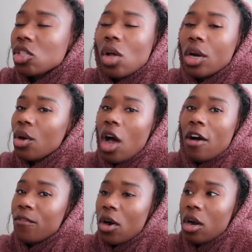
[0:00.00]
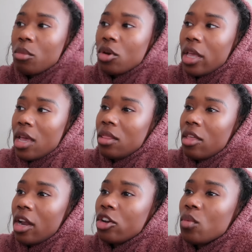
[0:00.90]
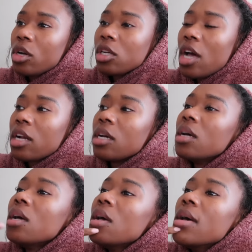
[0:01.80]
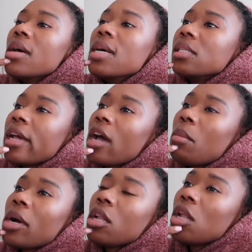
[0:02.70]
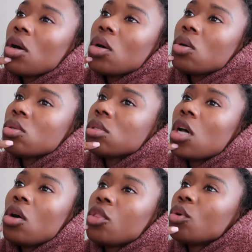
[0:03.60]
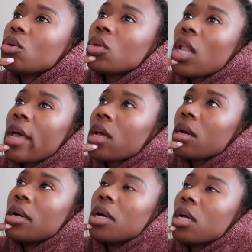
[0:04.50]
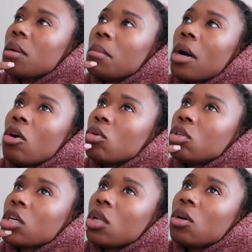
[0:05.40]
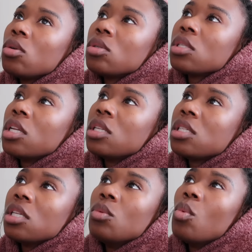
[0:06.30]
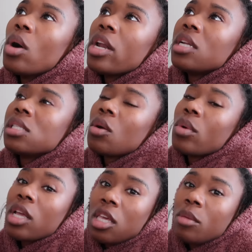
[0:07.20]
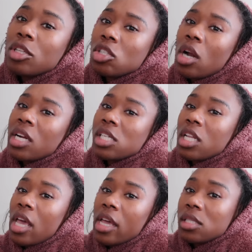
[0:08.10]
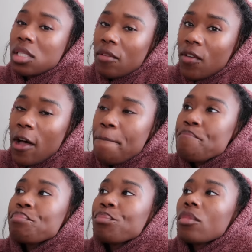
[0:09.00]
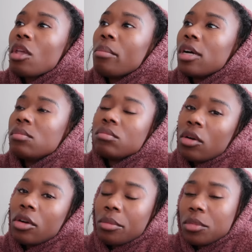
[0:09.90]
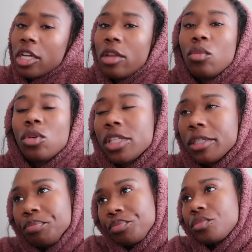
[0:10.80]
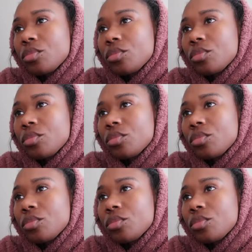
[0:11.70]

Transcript: So I don't know how far I'm going to get in that. I do want to kind of take out my clothes, go through like my older clothes and see what it is that I want to keep and start actually hanging stuff up. But I don't know. Again, we'll see.